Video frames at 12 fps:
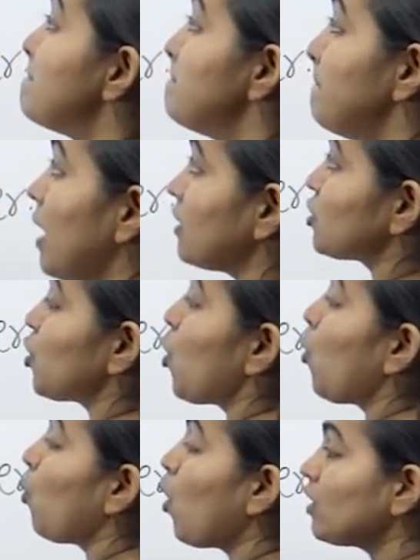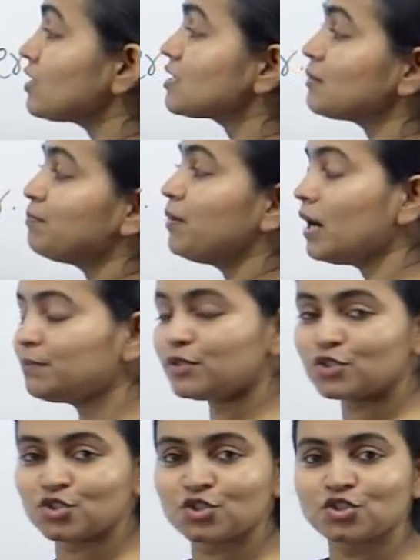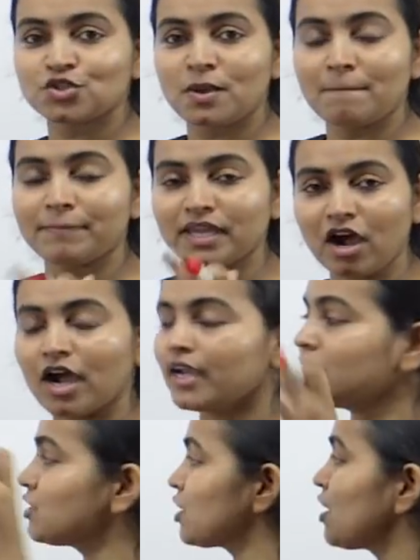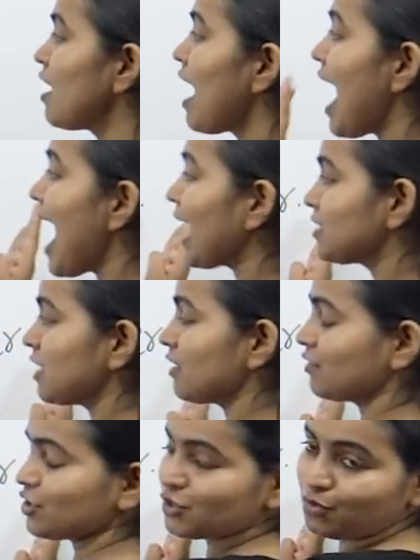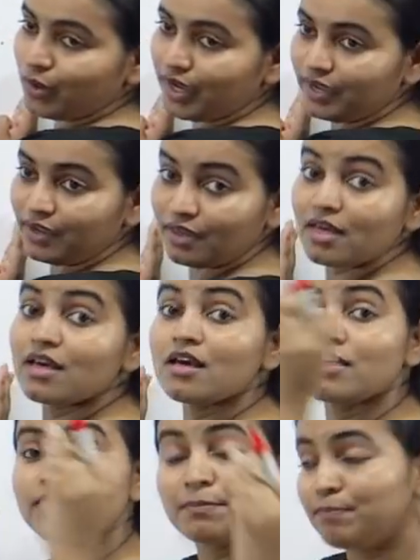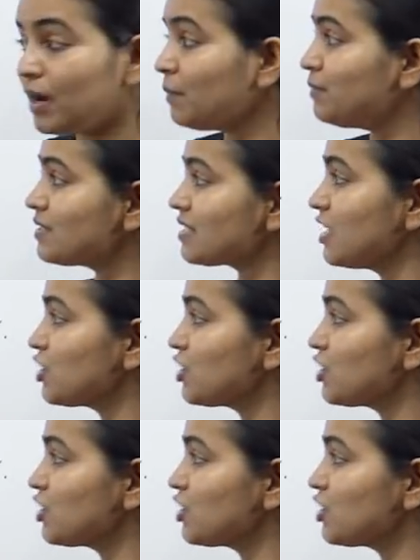But what is the purpose behind acting this way? The purpose